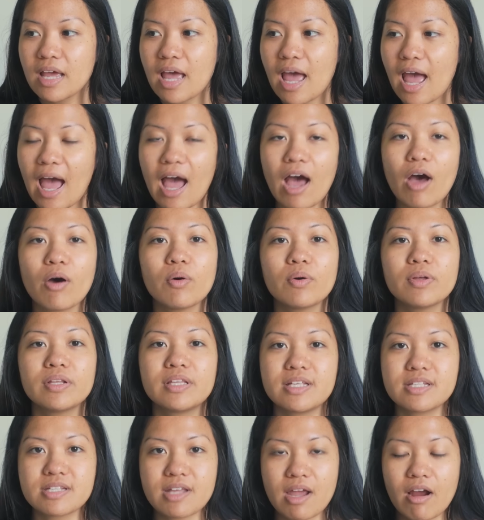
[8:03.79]
how
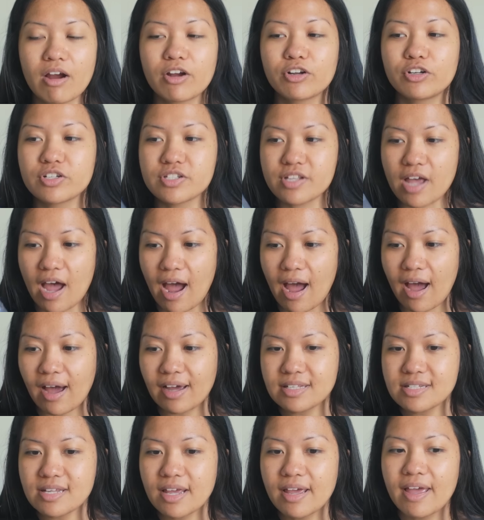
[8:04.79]
these characters
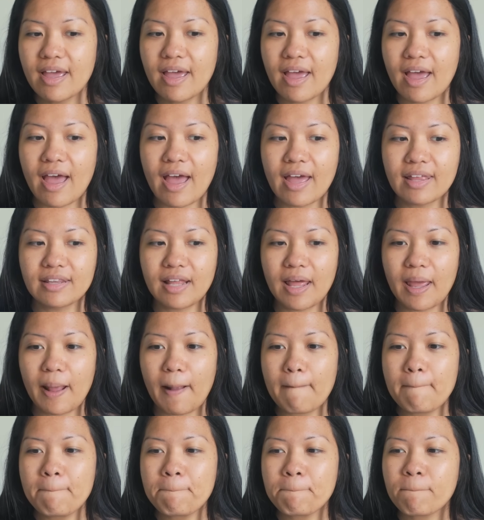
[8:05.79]
act, and like
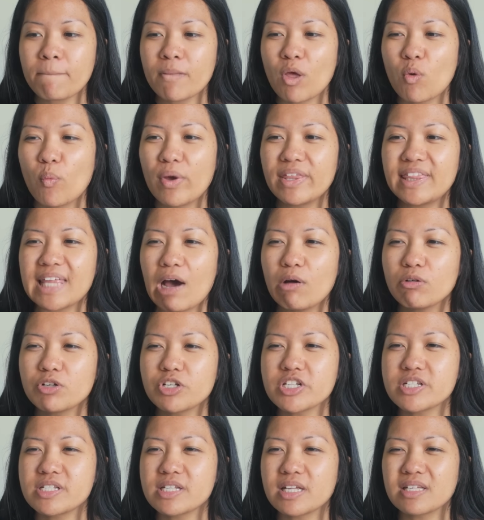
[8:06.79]
without
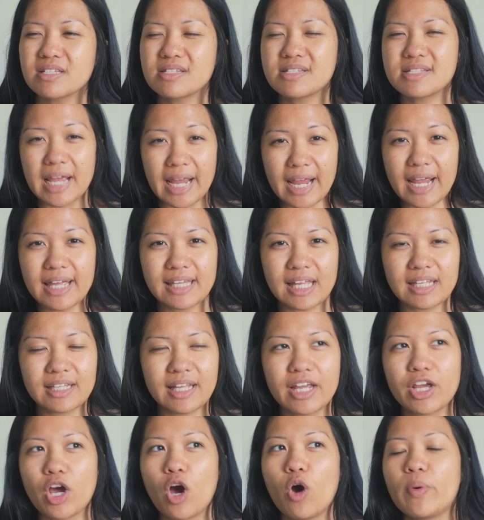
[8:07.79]
just saying that
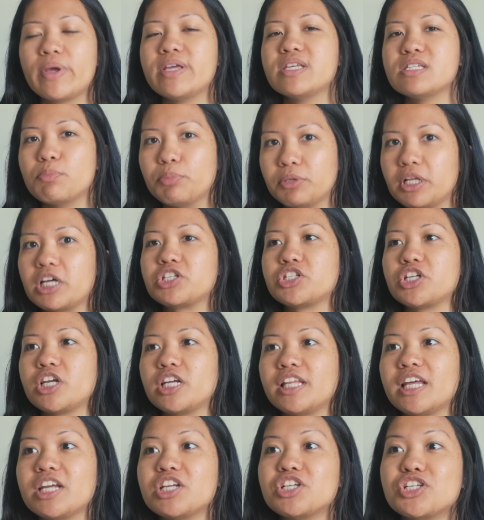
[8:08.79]
like, oh, he's blushing.
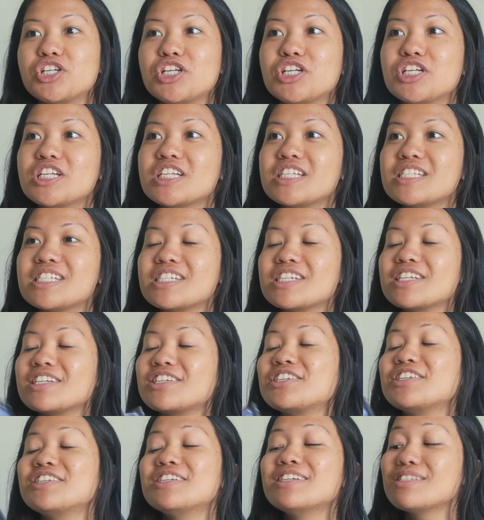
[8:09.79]
Like she
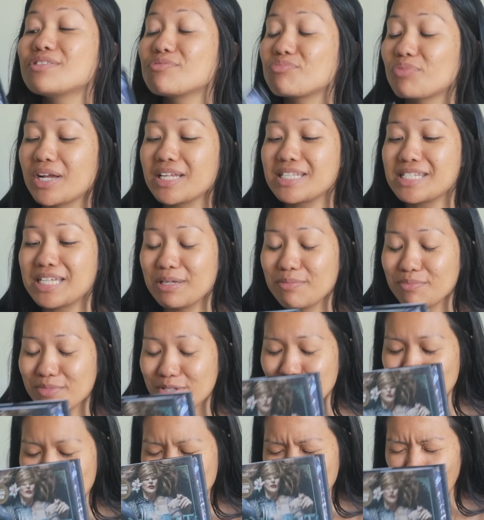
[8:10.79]
just writes him
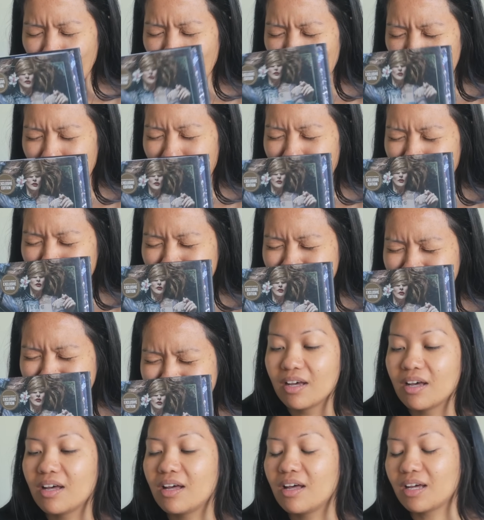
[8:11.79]
so well.
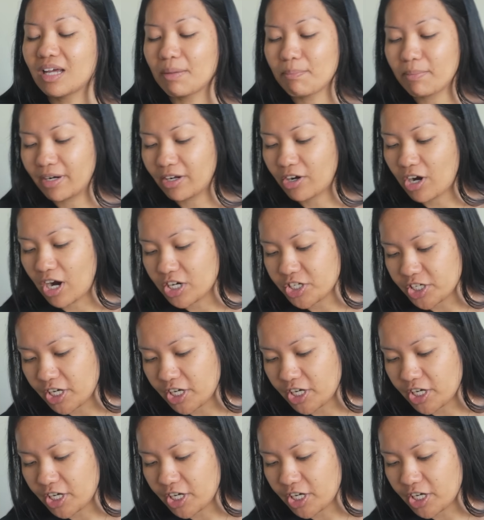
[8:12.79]
Ugh, I'm gonna crash